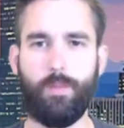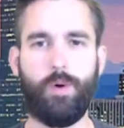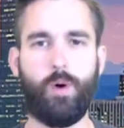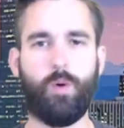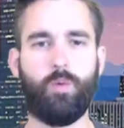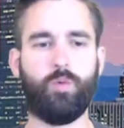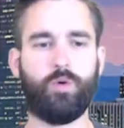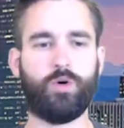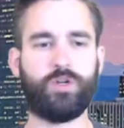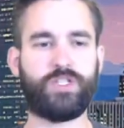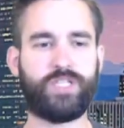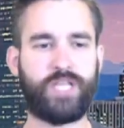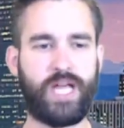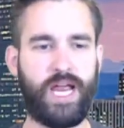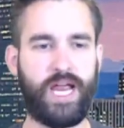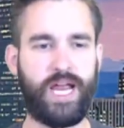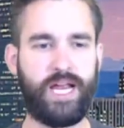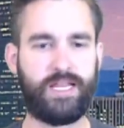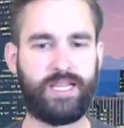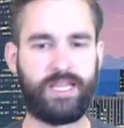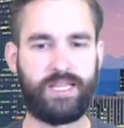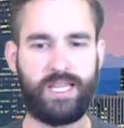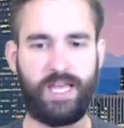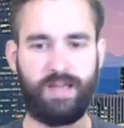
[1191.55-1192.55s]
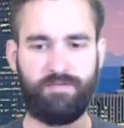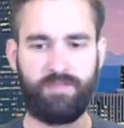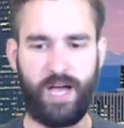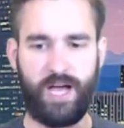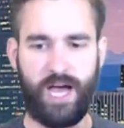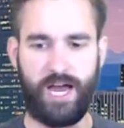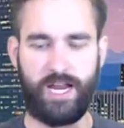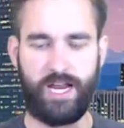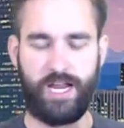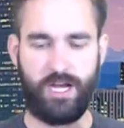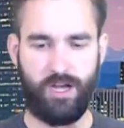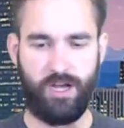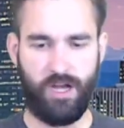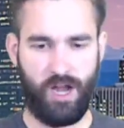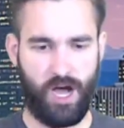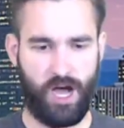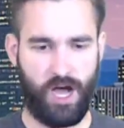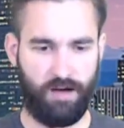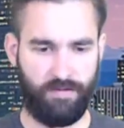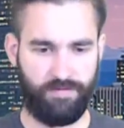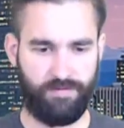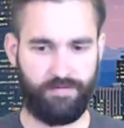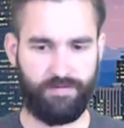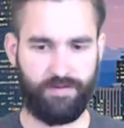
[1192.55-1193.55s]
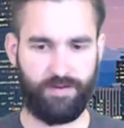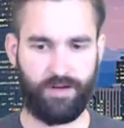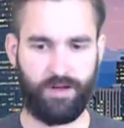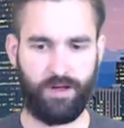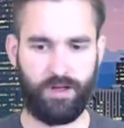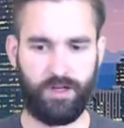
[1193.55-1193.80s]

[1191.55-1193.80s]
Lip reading: but we're saying that they've got enough